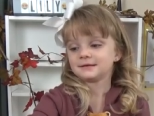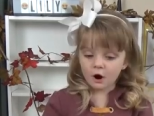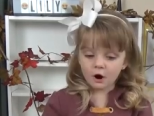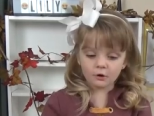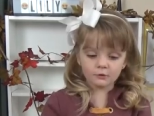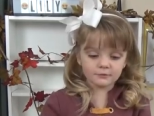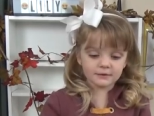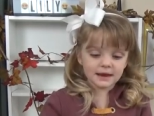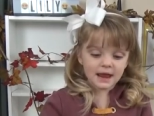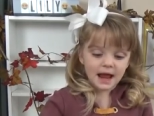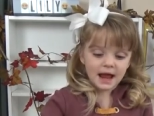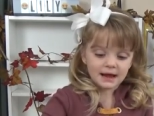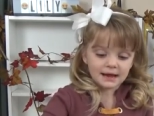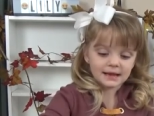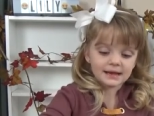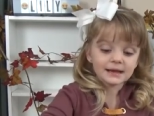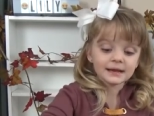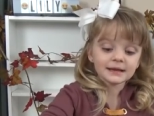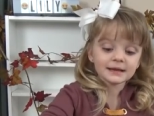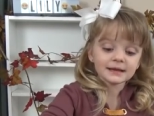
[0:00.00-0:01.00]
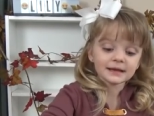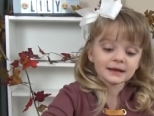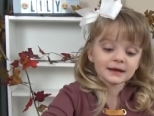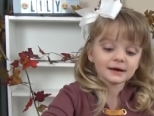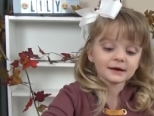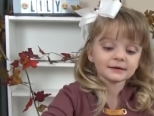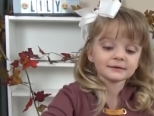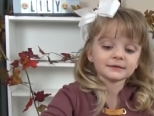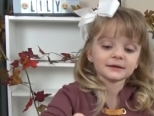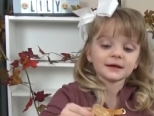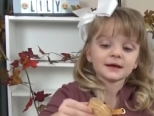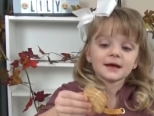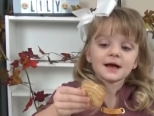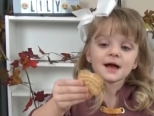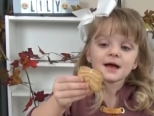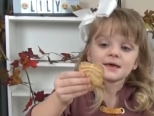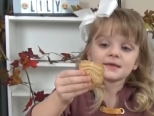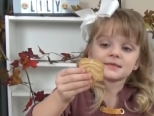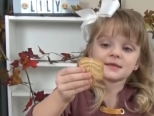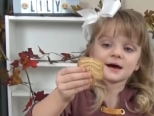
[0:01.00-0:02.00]
Oh yeah,
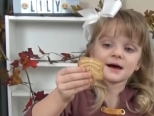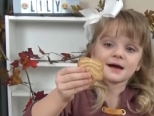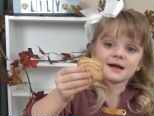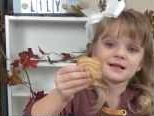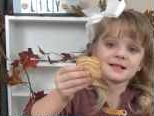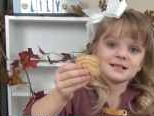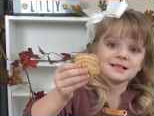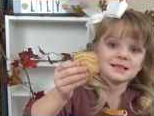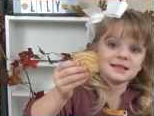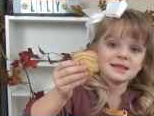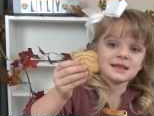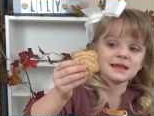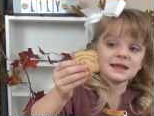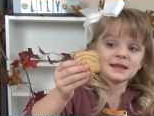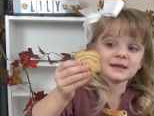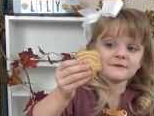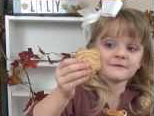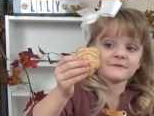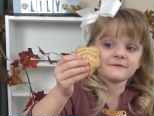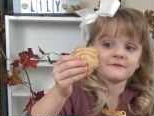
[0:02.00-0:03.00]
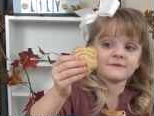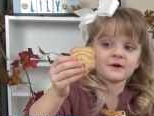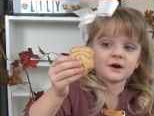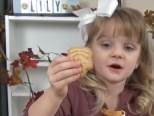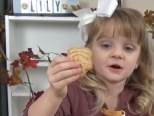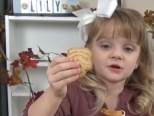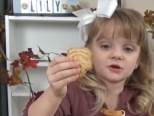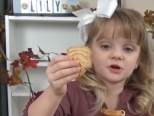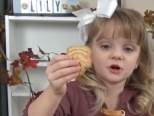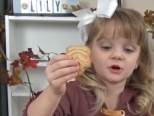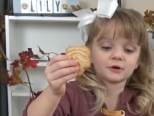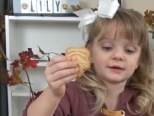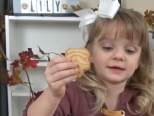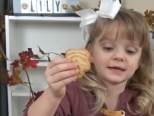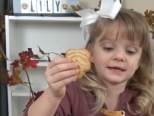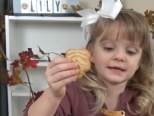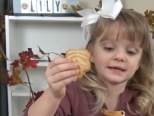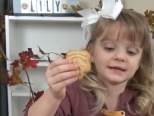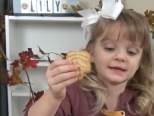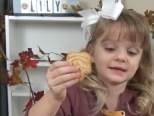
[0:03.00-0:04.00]
and the leaf
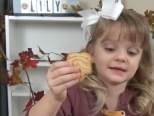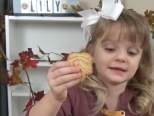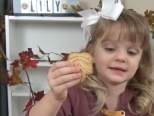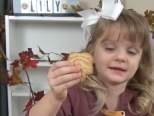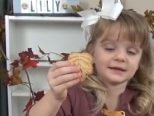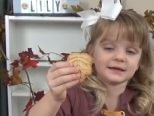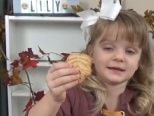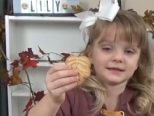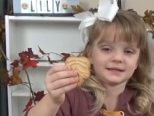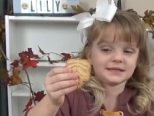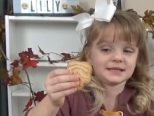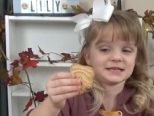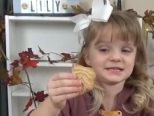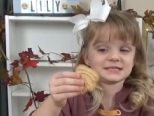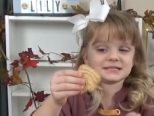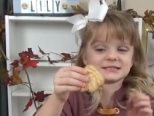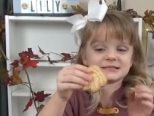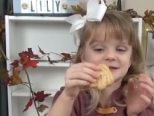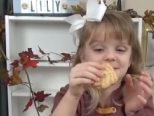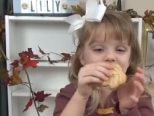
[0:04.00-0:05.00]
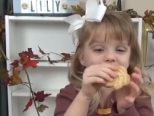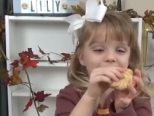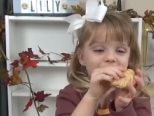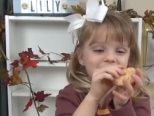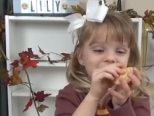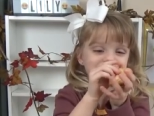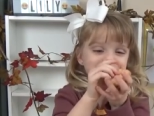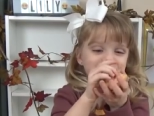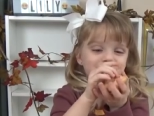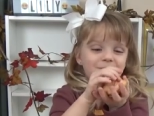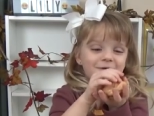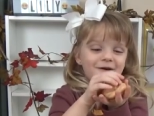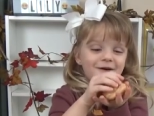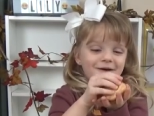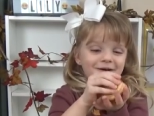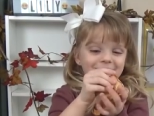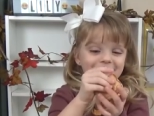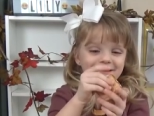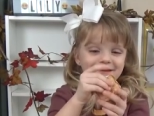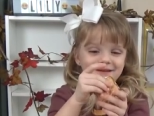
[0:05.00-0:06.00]
cookie. This is the best
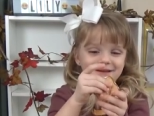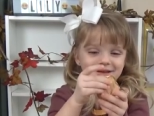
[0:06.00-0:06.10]
part.